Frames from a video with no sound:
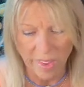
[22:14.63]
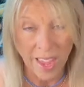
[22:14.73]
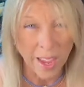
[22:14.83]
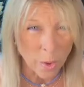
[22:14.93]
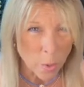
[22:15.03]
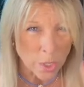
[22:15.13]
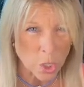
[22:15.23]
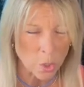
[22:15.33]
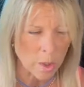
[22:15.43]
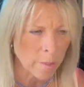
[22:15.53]
anguish
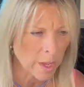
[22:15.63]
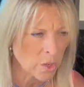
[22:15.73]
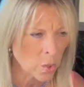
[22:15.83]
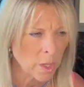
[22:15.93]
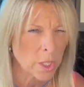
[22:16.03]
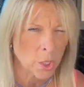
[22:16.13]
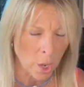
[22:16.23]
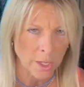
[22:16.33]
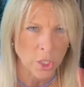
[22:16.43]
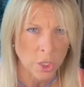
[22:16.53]
or the mental
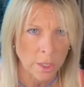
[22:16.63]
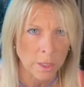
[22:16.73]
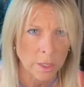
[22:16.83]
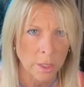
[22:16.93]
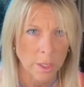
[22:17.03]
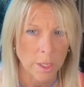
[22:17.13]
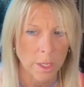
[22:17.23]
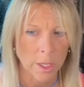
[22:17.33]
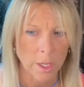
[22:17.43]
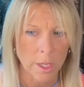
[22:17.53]
exhaustion
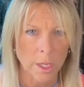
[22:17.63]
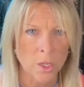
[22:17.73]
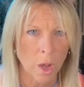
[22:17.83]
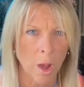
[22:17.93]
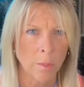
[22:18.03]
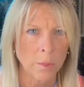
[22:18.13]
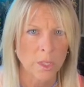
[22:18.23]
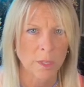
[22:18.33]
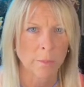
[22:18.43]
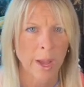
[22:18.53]
is
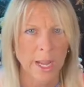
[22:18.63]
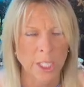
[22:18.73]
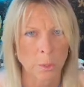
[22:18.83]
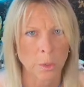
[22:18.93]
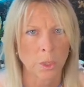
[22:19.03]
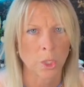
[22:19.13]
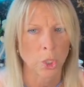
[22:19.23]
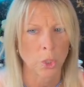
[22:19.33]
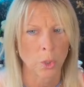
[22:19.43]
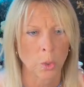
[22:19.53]
almost impossible
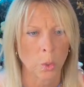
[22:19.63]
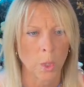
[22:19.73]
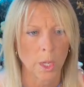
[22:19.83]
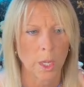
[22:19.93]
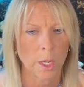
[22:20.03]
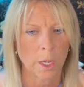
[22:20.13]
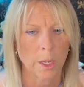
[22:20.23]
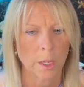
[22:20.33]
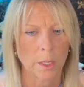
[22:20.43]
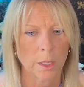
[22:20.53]
to
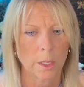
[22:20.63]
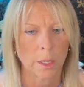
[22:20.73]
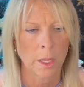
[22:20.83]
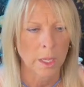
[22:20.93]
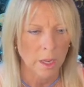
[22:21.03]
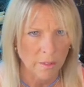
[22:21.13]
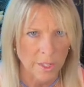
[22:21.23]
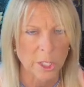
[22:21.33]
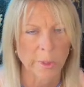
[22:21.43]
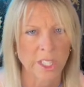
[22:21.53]

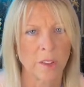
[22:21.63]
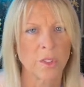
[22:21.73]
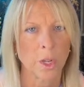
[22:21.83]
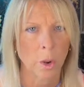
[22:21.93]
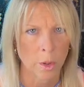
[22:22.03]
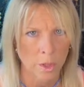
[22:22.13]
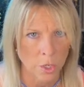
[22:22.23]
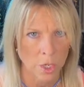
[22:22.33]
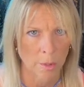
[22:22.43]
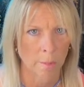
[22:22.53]
convince myself to go to the
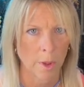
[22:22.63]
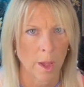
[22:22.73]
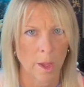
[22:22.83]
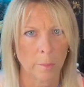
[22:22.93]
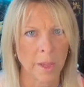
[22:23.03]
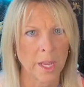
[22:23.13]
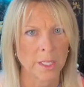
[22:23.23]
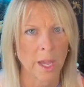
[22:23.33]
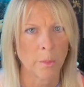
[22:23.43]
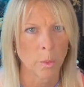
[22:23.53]
gym, because
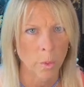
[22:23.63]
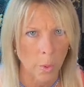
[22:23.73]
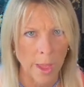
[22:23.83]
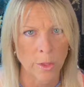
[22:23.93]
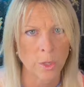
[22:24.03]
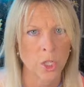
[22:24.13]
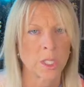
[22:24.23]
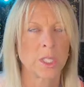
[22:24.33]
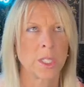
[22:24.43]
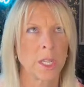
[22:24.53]
I would rather
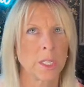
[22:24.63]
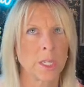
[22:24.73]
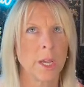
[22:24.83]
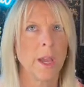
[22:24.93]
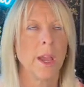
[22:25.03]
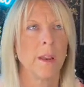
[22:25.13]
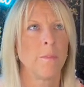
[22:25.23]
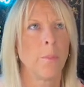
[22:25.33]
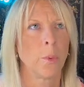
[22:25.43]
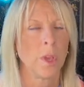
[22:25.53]
just sit
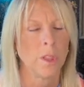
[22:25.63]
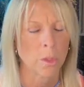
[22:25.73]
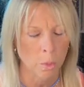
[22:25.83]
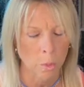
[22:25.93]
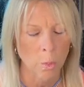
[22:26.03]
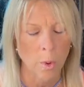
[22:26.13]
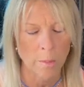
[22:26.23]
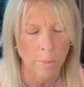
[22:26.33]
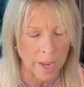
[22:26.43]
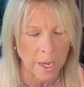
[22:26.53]
and breathe through
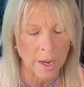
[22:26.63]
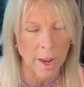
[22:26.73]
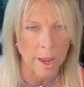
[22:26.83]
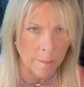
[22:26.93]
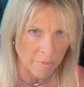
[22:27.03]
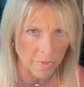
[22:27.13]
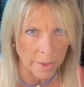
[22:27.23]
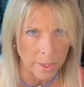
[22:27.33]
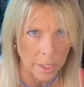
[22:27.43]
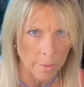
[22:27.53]
what pain I am
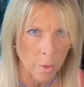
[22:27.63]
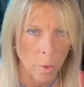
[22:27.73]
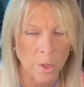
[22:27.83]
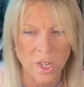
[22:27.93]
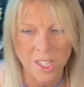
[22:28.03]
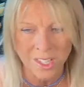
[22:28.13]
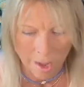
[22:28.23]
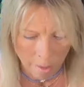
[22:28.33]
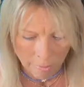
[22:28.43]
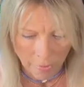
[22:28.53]
feeling or
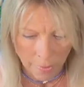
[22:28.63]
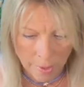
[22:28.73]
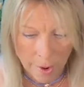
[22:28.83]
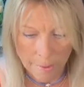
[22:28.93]
discomfort